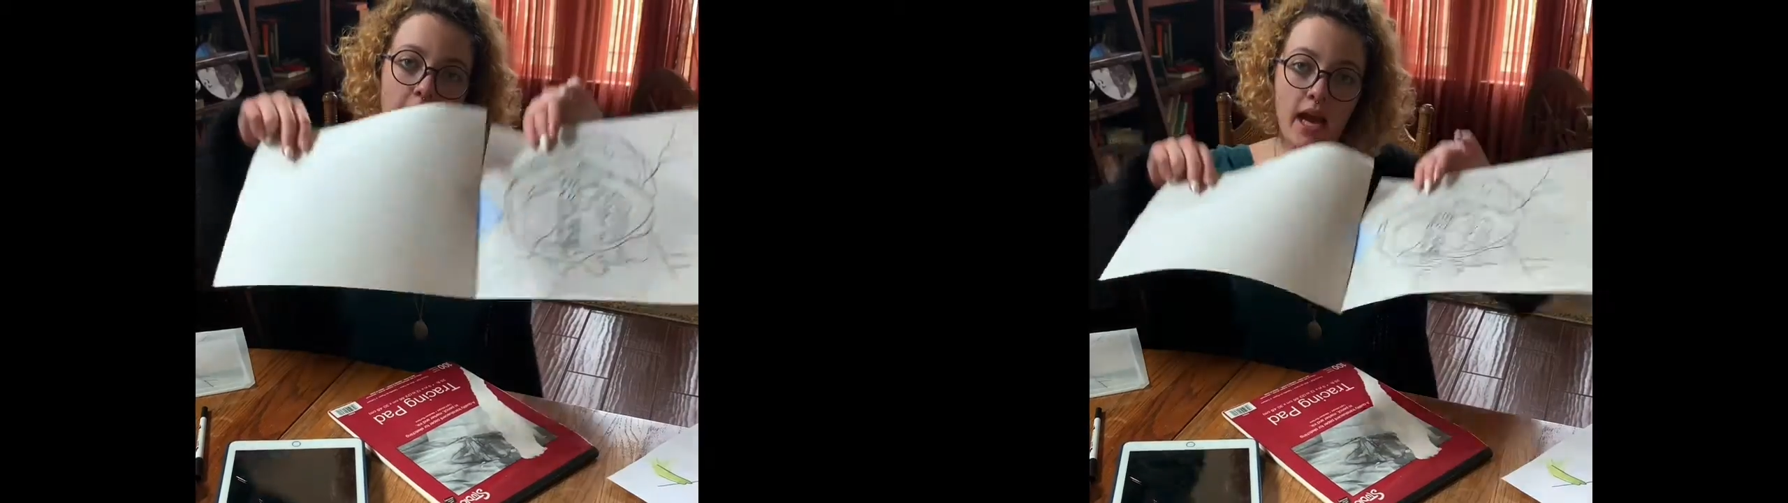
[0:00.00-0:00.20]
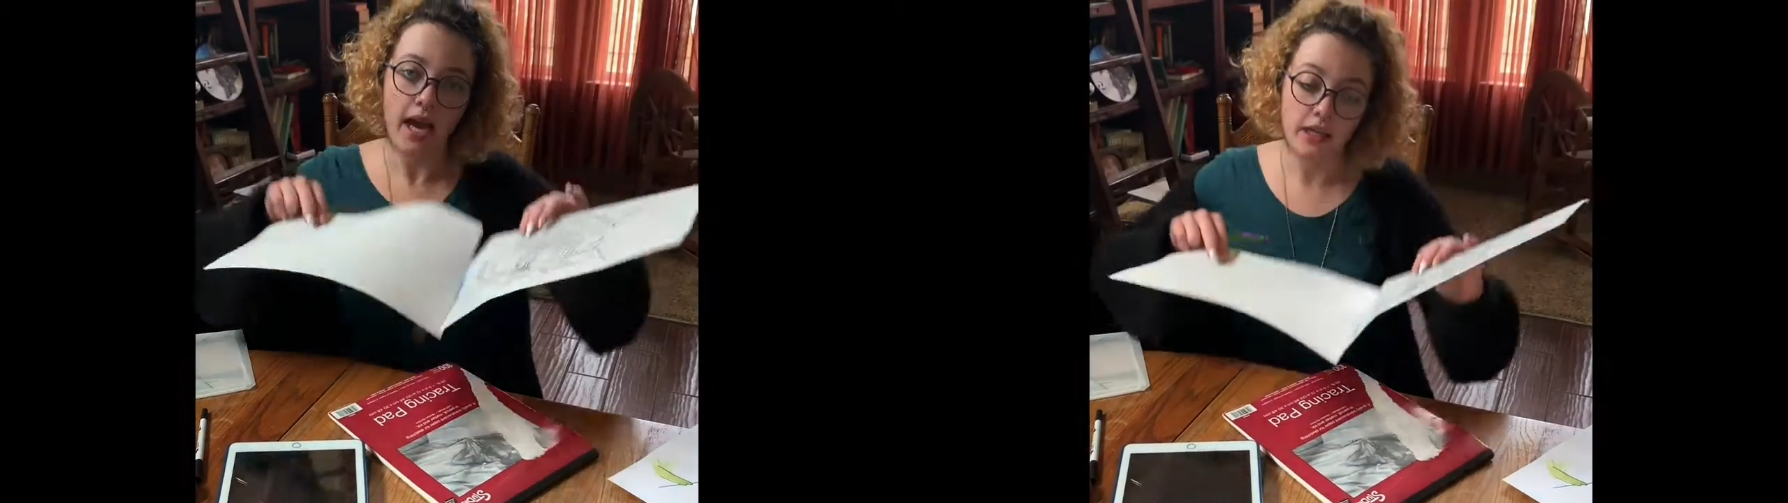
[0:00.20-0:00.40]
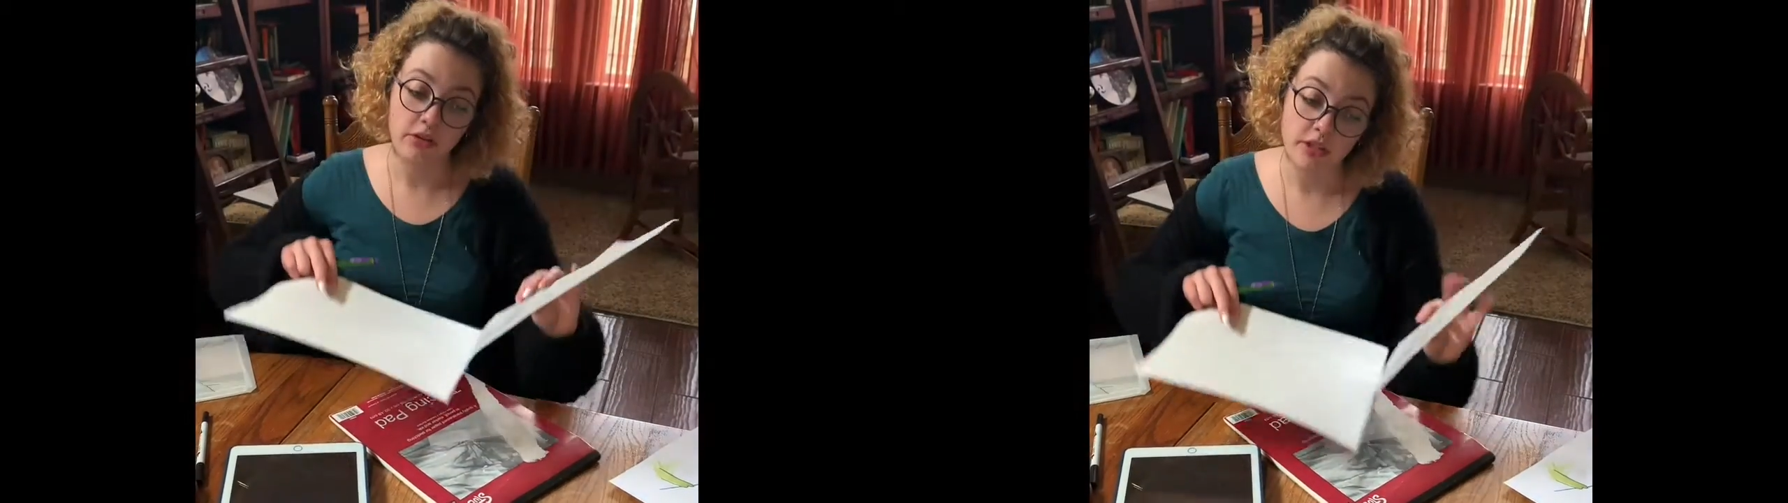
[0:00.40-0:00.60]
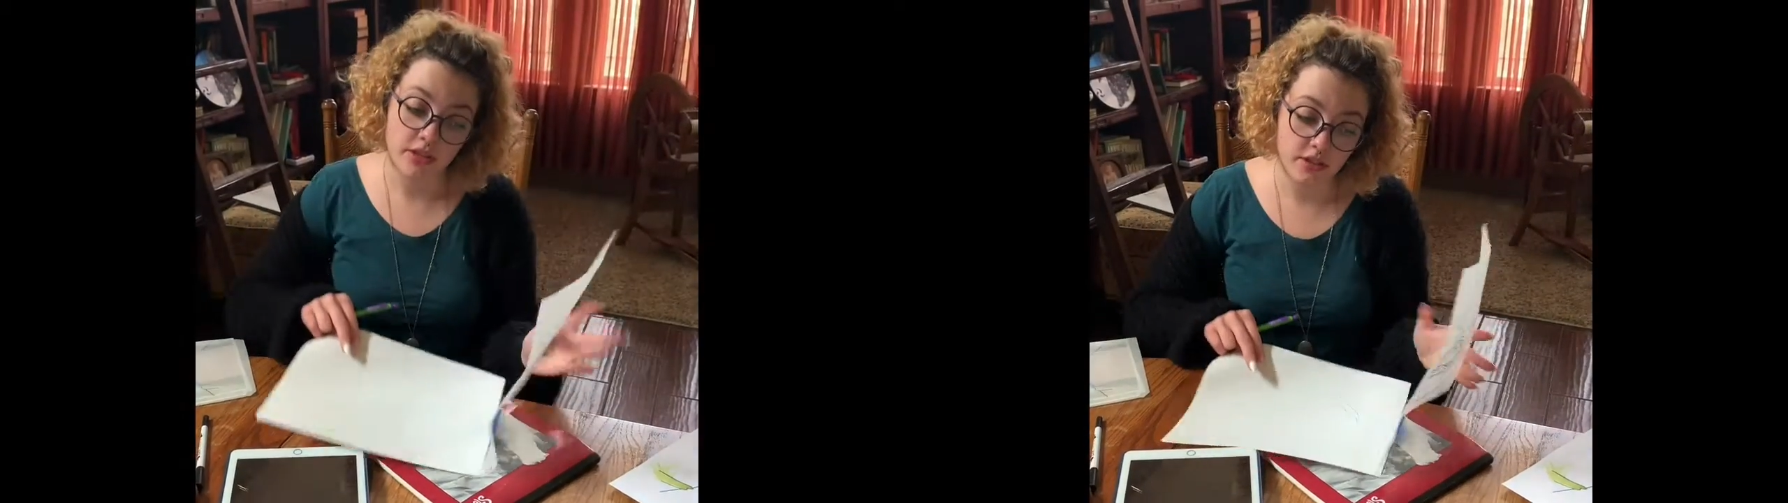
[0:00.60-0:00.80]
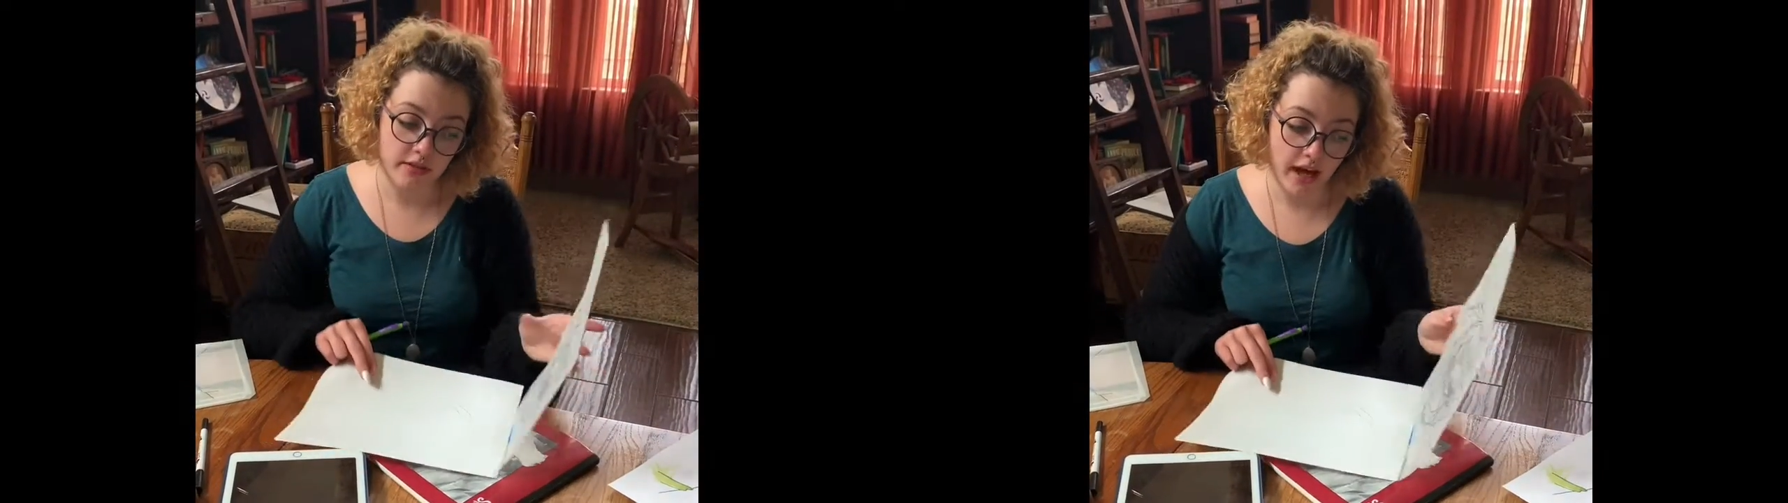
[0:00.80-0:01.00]
And you just
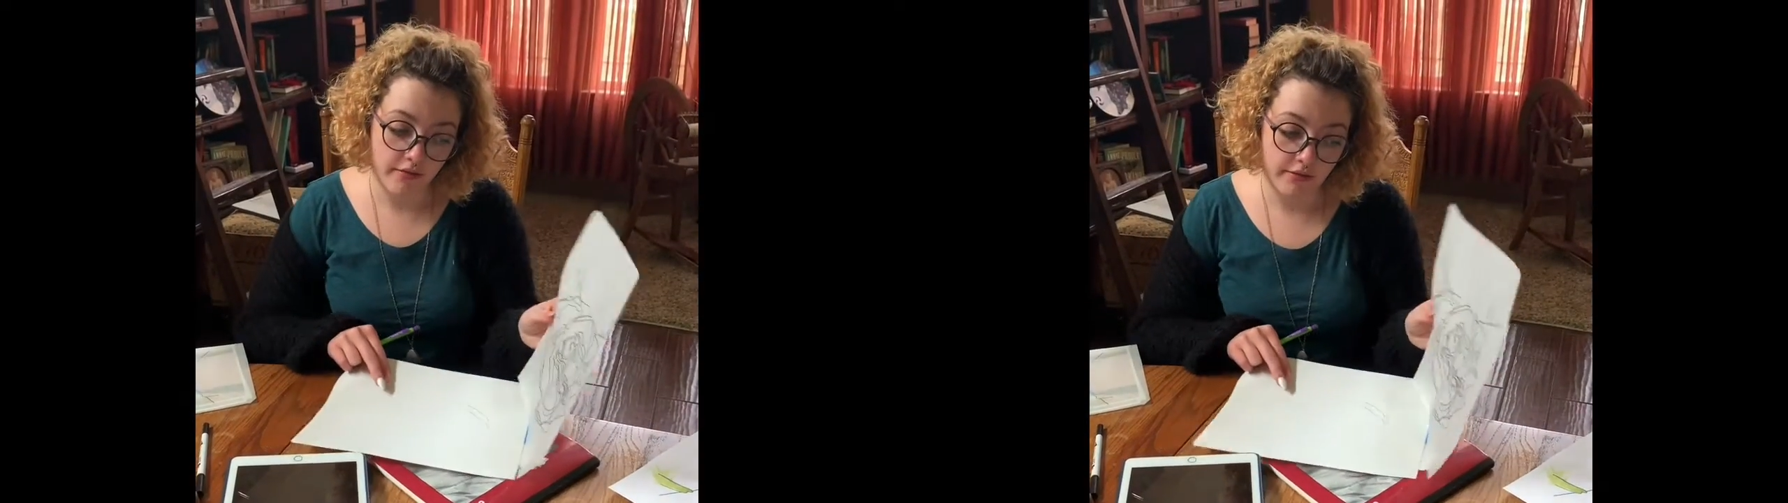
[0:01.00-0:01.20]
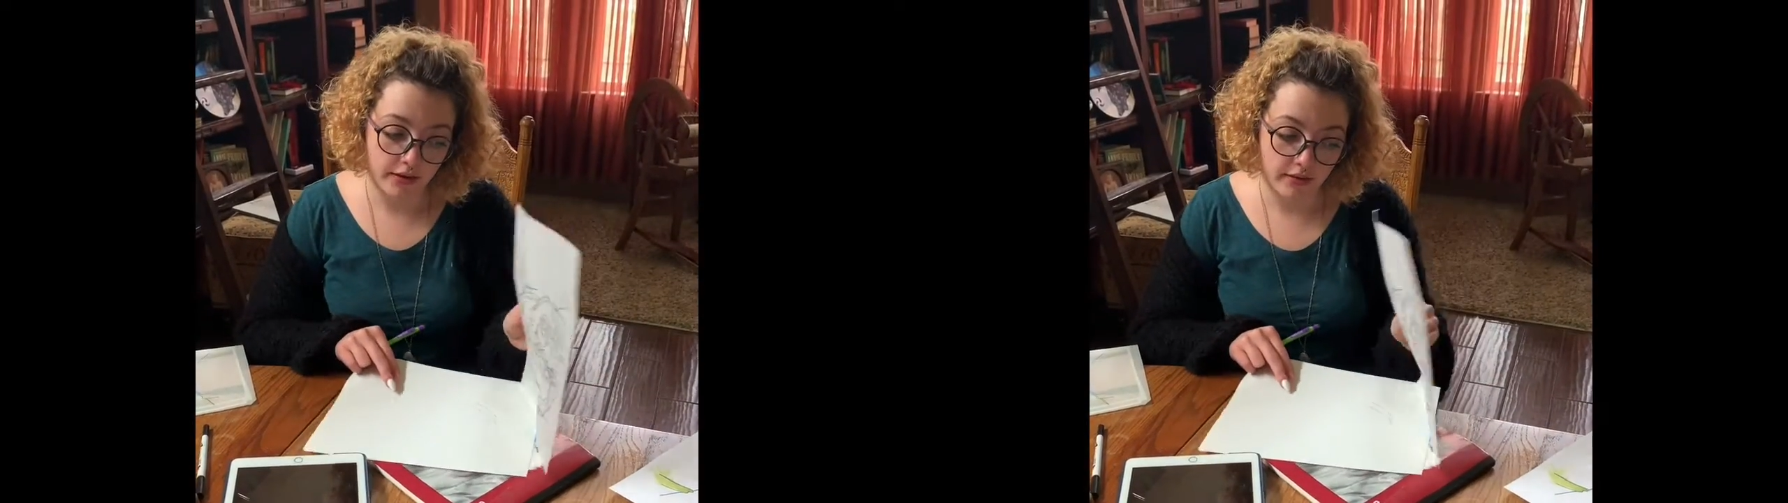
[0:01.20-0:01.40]
do that for the